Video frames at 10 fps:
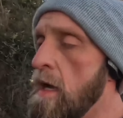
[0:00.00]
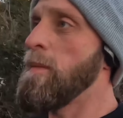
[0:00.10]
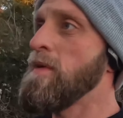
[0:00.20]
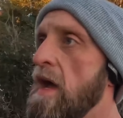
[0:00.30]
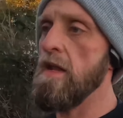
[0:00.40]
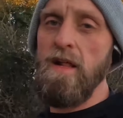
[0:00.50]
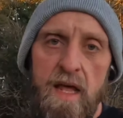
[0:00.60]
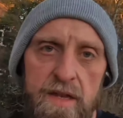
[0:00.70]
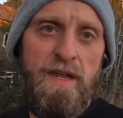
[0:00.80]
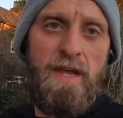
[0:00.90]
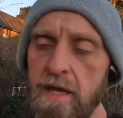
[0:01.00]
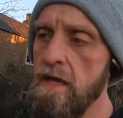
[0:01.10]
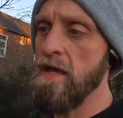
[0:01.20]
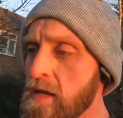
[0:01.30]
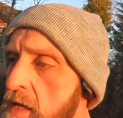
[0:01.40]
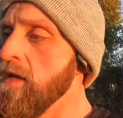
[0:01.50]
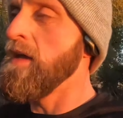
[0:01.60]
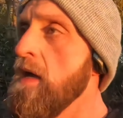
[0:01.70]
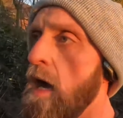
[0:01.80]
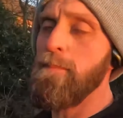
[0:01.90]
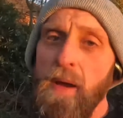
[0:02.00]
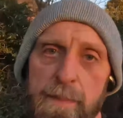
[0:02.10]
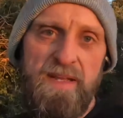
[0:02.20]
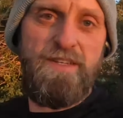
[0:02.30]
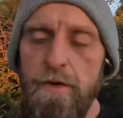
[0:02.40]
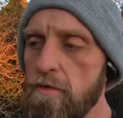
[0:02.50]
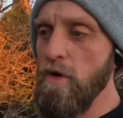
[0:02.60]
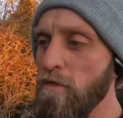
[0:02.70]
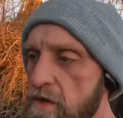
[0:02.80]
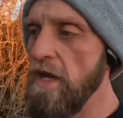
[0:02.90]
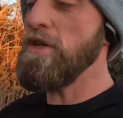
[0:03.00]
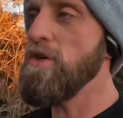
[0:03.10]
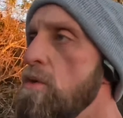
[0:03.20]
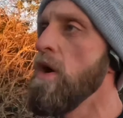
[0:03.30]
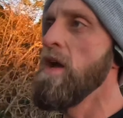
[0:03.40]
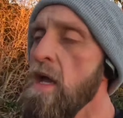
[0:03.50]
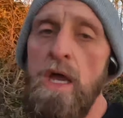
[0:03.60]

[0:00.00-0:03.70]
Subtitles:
I'm kind of glad I picked it for a Recovery Day shoe.